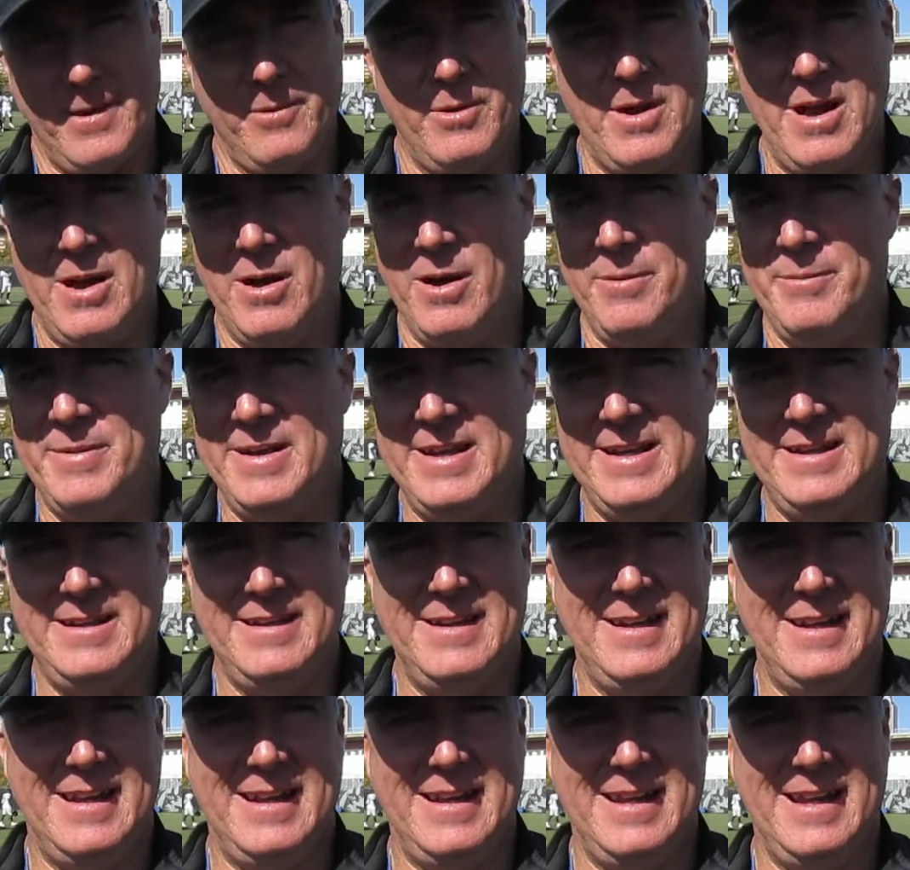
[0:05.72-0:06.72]
Well, I mean,
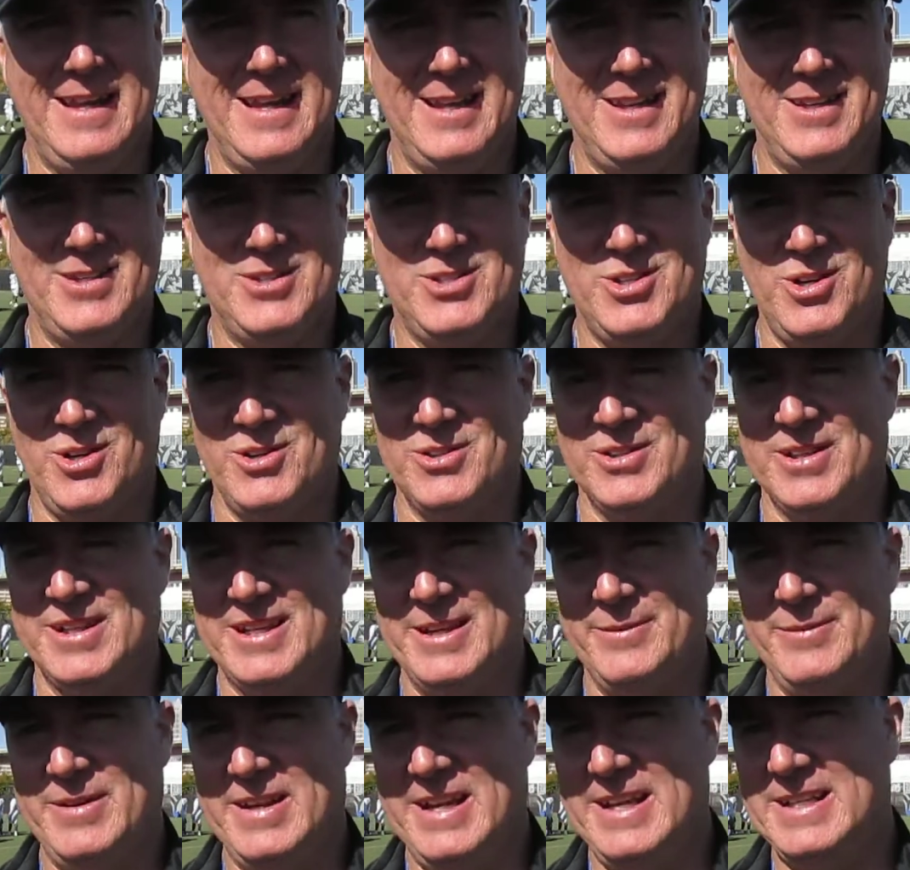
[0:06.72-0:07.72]

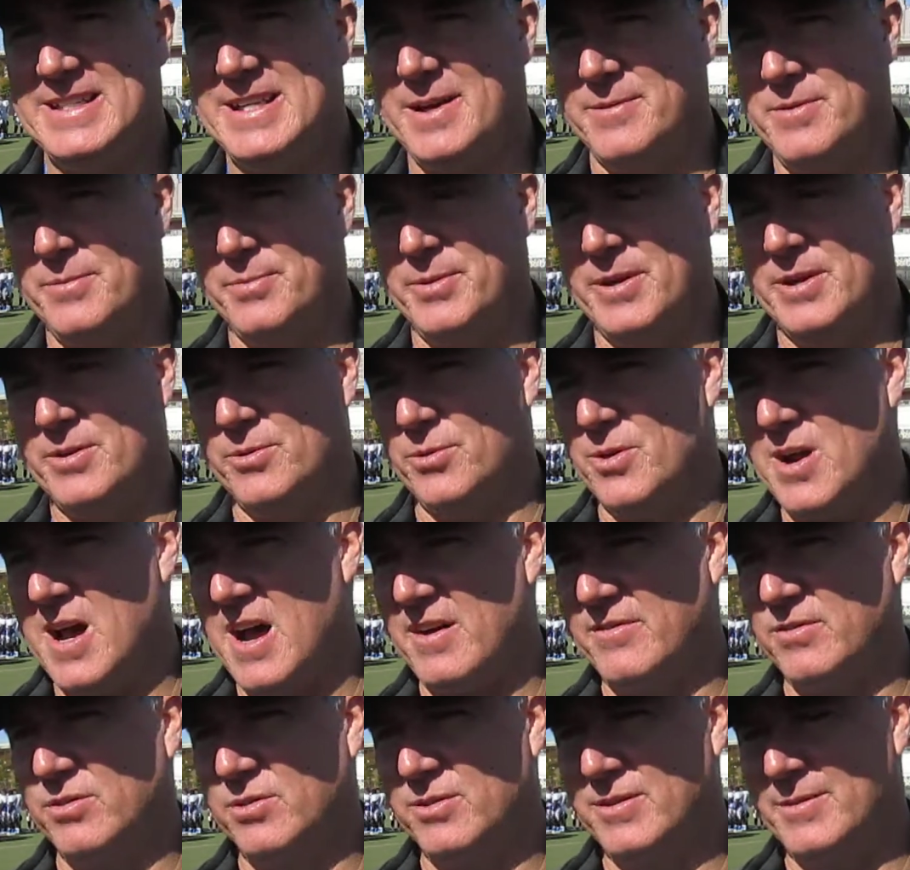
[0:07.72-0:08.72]
anytime you play your
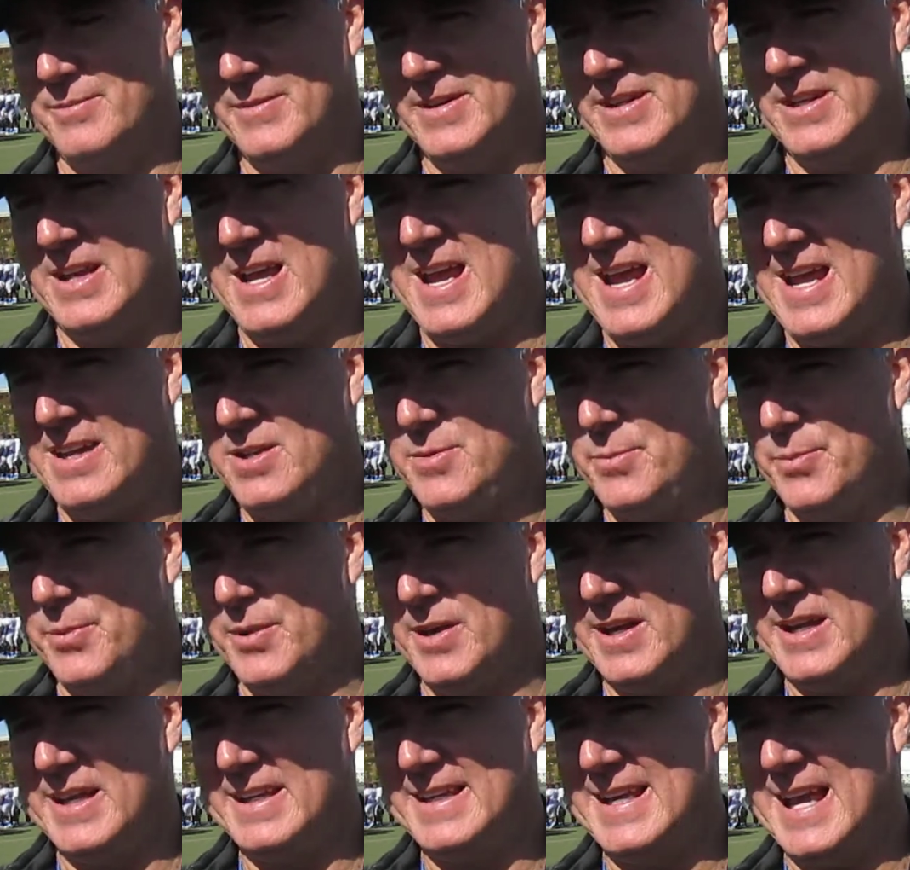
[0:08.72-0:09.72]
rival, and you
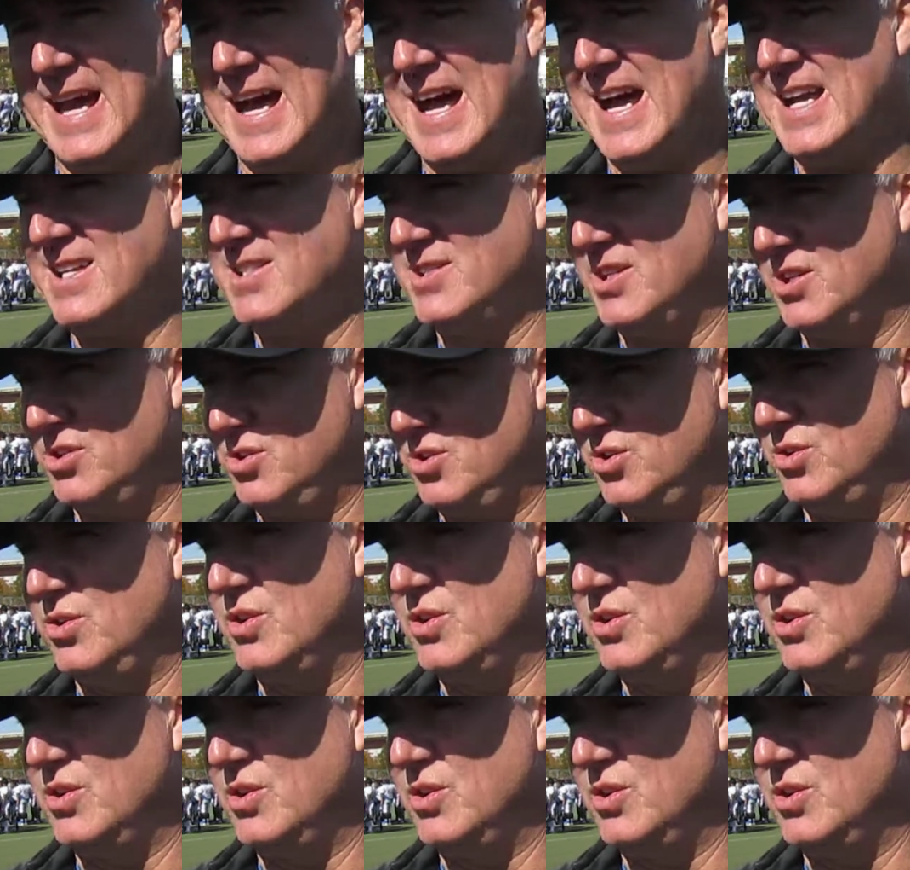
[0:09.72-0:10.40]
play guys that you